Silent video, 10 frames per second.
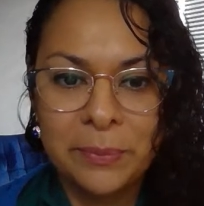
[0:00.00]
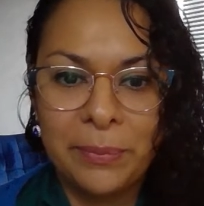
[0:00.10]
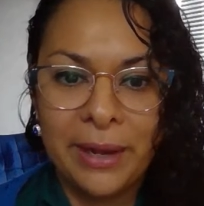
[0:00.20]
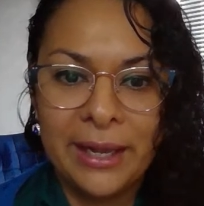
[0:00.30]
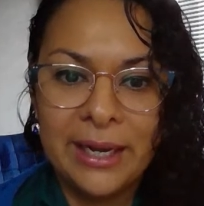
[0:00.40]

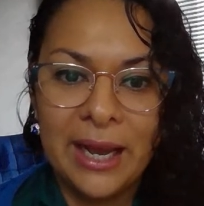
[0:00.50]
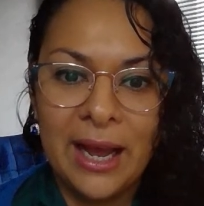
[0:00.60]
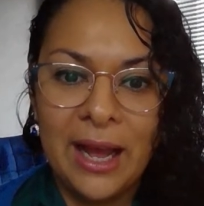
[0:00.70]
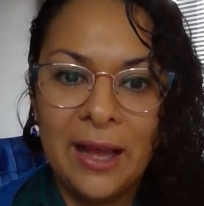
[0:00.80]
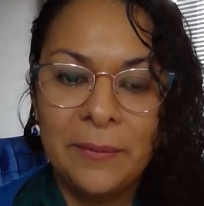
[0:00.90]
But
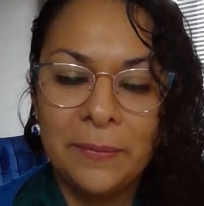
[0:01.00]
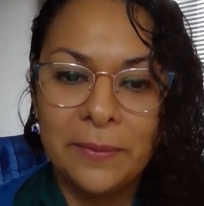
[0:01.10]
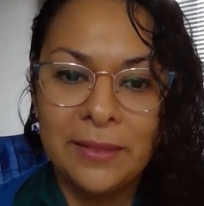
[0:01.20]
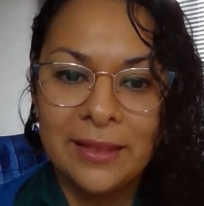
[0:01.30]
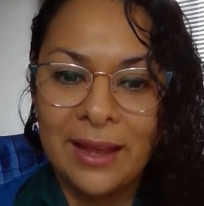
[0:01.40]
I
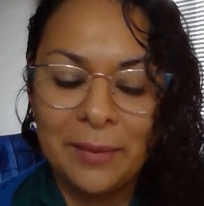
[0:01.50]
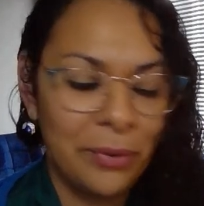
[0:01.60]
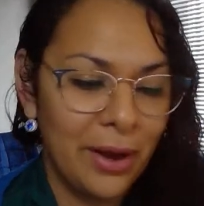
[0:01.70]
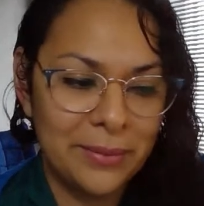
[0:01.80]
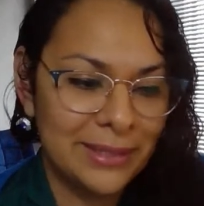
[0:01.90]

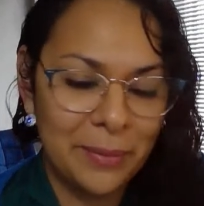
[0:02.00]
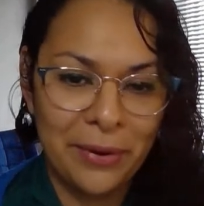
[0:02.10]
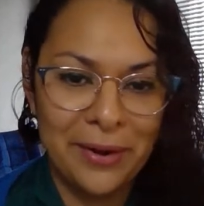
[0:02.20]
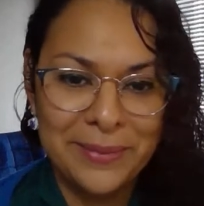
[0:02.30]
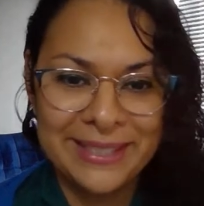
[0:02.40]

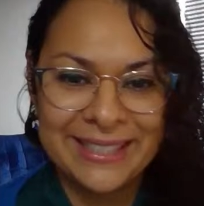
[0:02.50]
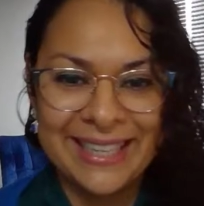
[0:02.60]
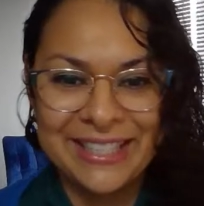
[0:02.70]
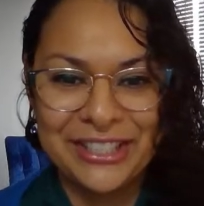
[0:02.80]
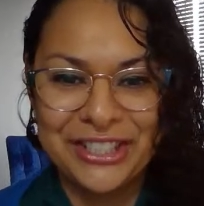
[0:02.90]
promise.
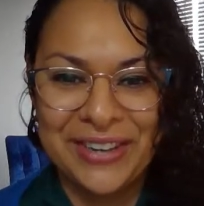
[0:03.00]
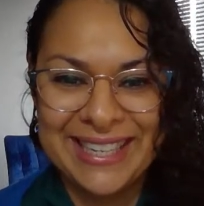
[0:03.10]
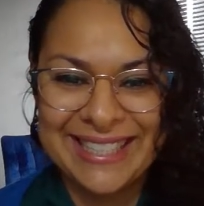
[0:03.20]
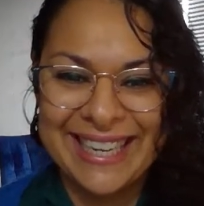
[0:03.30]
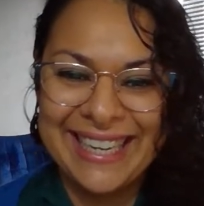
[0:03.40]
I'm just
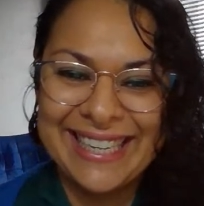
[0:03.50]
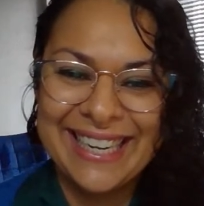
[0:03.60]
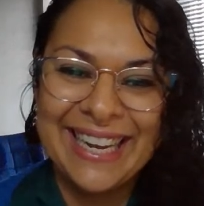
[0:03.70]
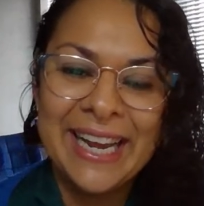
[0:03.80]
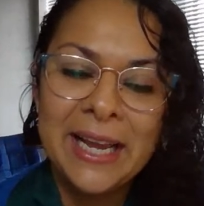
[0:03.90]
translating it.